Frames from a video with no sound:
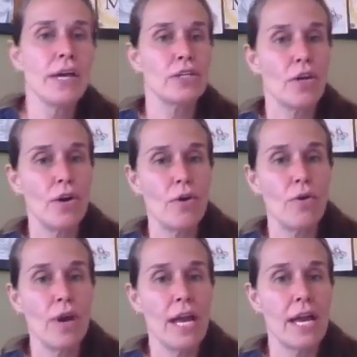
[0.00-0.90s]

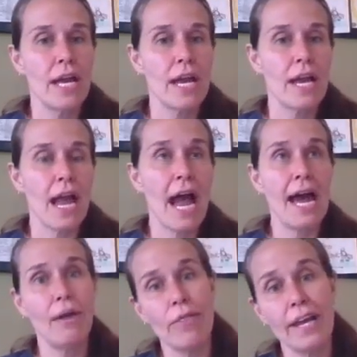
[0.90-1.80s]
So I
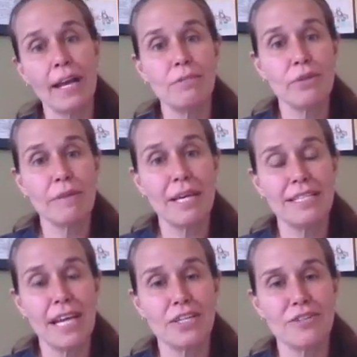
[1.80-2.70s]
don't think I'm doing
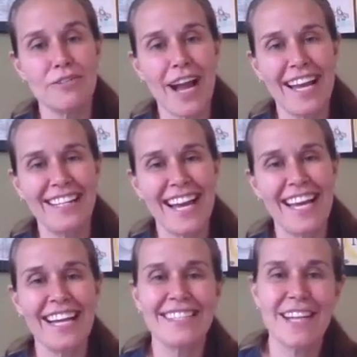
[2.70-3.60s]
meditation right. I
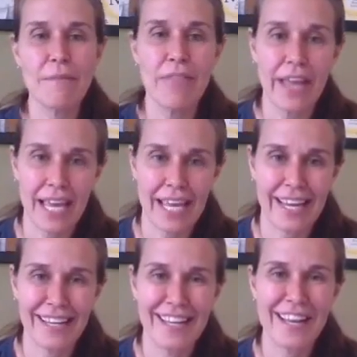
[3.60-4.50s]
can't stop
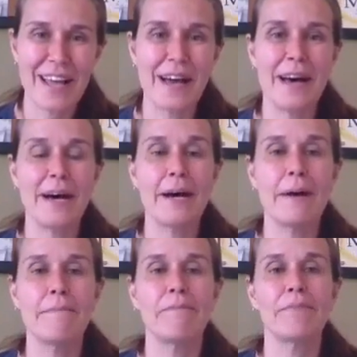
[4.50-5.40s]
thinking.
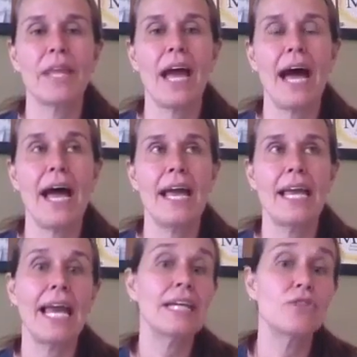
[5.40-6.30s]
I
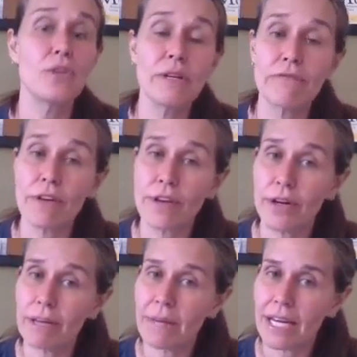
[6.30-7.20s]
can't do it for
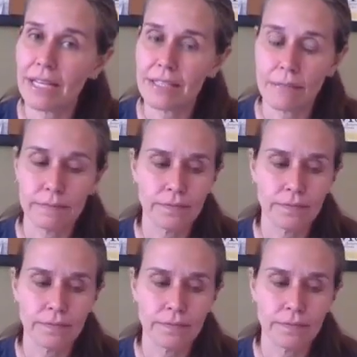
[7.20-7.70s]
30 minutes.